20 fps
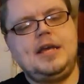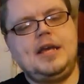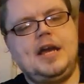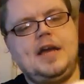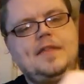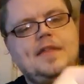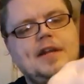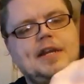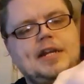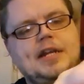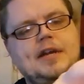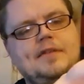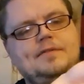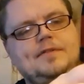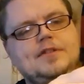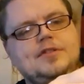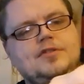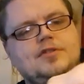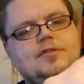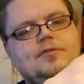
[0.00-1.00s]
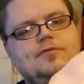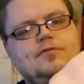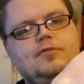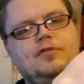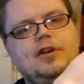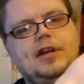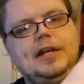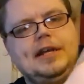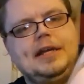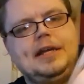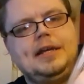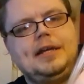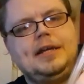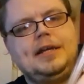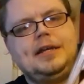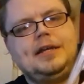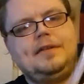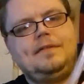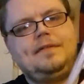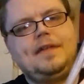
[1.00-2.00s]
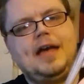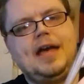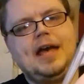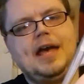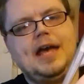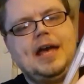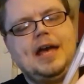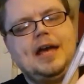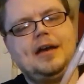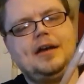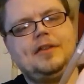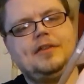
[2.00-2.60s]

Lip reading: and then you'd have Discovery there